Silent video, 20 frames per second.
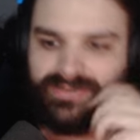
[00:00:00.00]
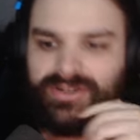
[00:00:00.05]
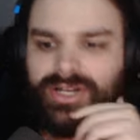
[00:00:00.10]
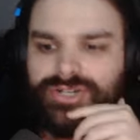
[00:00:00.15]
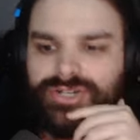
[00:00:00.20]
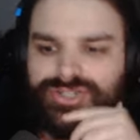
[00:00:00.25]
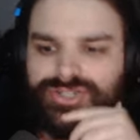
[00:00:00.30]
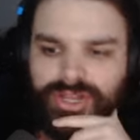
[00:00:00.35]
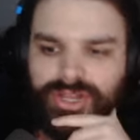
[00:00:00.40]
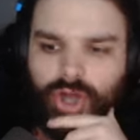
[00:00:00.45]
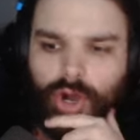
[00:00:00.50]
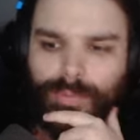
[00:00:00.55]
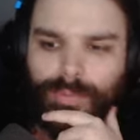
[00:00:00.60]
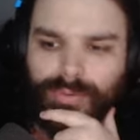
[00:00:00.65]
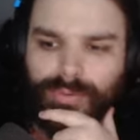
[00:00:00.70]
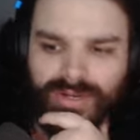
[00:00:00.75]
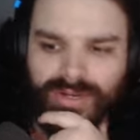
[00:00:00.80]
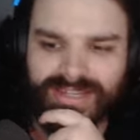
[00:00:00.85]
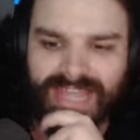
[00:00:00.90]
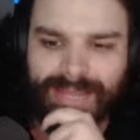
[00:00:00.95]
I'm very interested in the
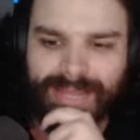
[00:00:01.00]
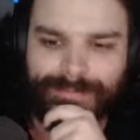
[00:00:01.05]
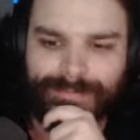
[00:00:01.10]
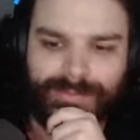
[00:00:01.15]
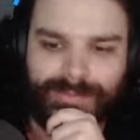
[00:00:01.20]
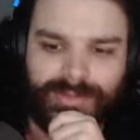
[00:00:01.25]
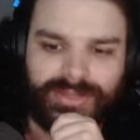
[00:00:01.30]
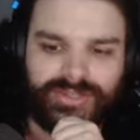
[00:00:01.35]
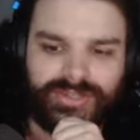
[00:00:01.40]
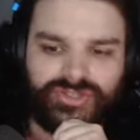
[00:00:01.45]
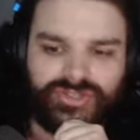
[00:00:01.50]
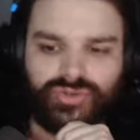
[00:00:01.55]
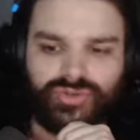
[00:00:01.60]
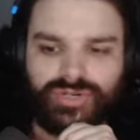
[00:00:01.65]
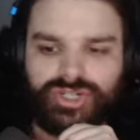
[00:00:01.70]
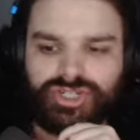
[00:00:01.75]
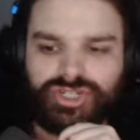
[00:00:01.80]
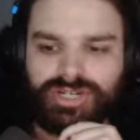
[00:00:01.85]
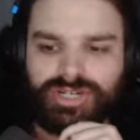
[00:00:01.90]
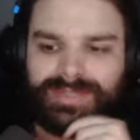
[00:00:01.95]
open world gameplay, but the
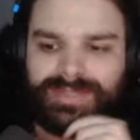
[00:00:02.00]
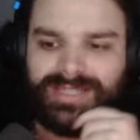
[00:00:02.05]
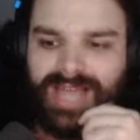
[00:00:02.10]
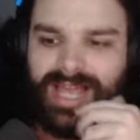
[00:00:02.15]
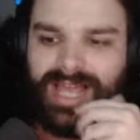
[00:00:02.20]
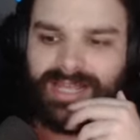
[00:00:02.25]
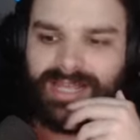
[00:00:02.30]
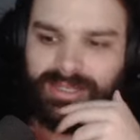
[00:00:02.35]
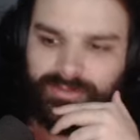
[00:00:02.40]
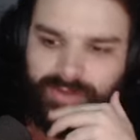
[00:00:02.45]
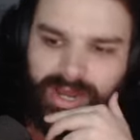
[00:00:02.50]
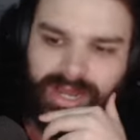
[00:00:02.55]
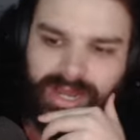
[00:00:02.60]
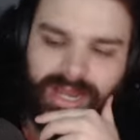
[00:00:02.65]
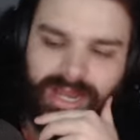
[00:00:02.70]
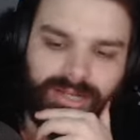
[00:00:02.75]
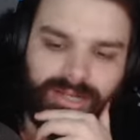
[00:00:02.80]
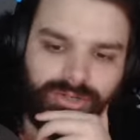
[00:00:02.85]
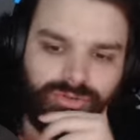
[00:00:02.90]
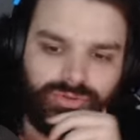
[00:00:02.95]
story shouldn't be lacking,
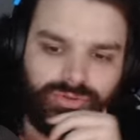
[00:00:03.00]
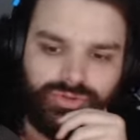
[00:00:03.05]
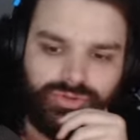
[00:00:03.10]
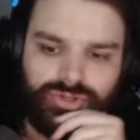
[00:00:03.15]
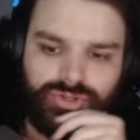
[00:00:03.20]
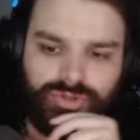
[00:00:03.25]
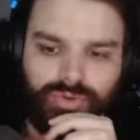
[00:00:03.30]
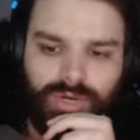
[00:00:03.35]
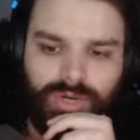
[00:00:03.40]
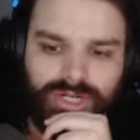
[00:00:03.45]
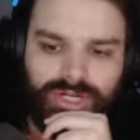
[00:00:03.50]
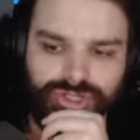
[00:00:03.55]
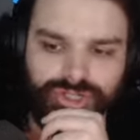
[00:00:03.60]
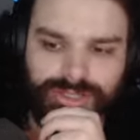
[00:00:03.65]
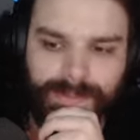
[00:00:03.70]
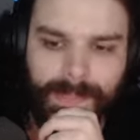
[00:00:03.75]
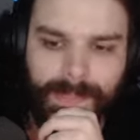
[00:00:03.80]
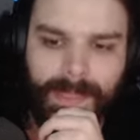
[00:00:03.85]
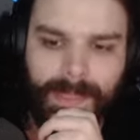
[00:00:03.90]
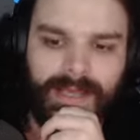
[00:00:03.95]
right? And a crucial
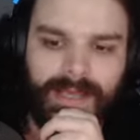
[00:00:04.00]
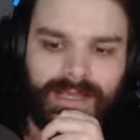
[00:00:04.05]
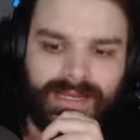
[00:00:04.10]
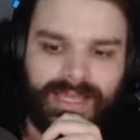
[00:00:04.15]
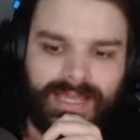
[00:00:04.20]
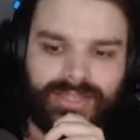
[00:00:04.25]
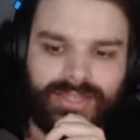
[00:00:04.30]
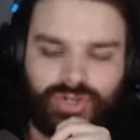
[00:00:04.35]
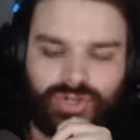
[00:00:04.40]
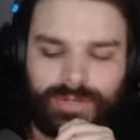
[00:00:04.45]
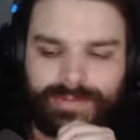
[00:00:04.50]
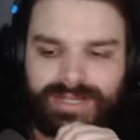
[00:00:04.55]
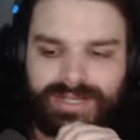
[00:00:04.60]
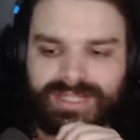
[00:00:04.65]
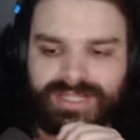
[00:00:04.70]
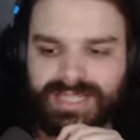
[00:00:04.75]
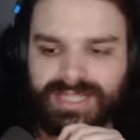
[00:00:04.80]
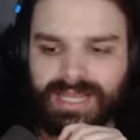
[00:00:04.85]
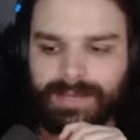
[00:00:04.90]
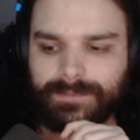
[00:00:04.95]
question can the story be
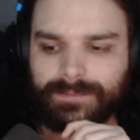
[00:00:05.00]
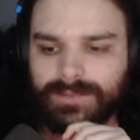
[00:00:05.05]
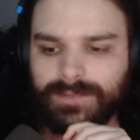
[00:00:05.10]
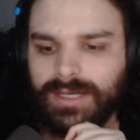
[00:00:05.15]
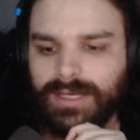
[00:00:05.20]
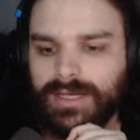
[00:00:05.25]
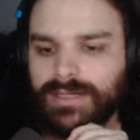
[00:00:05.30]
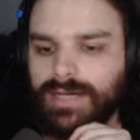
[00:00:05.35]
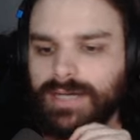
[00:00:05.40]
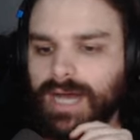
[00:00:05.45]
skipped?